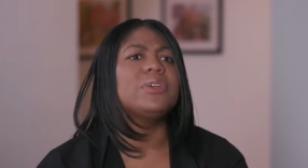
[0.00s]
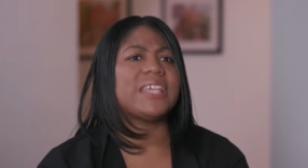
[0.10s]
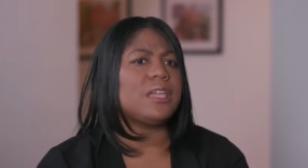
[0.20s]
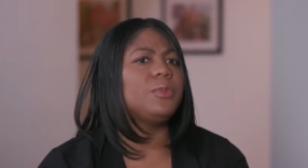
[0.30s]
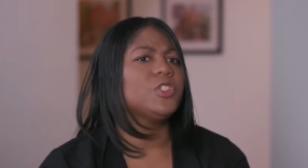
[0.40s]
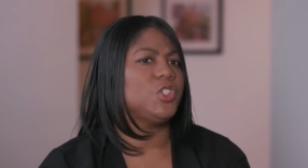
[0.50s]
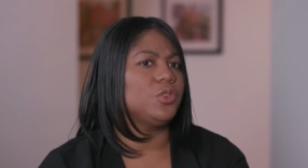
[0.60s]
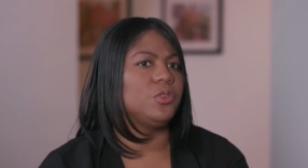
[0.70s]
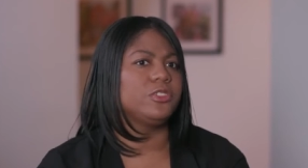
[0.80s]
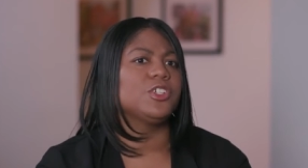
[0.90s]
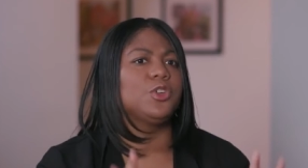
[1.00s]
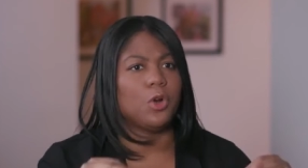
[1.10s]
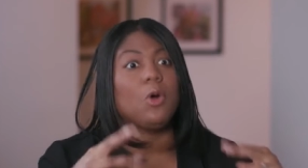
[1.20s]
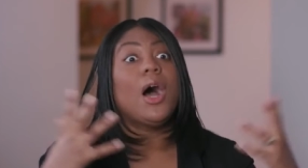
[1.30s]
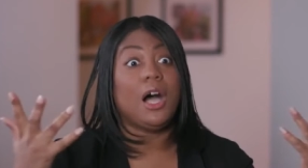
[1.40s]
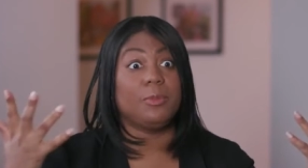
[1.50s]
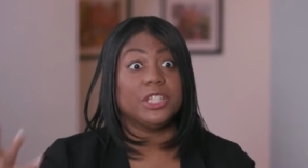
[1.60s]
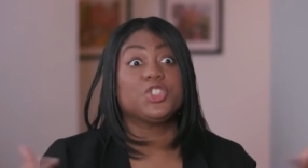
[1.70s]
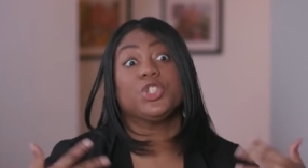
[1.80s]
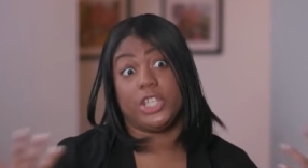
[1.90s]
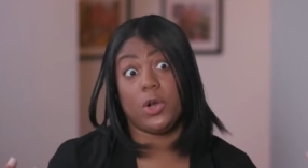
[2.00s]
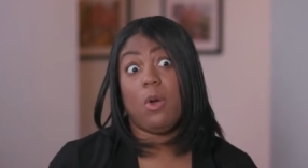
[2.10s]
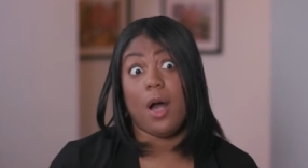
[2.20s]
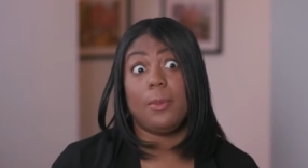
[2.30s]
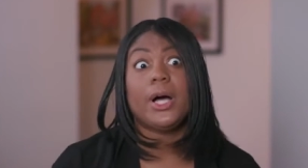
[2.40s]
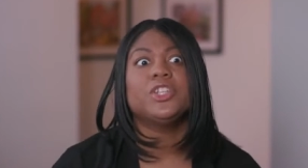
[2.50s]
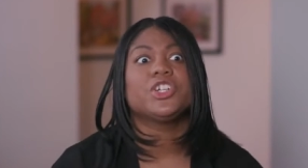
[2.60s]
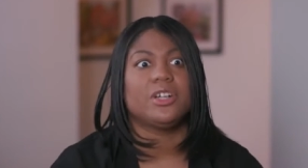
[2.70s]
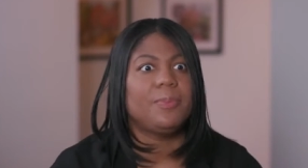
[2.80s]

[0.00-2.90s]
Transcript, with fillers: was able to, to grow up, literally grow up, under mm-hmm.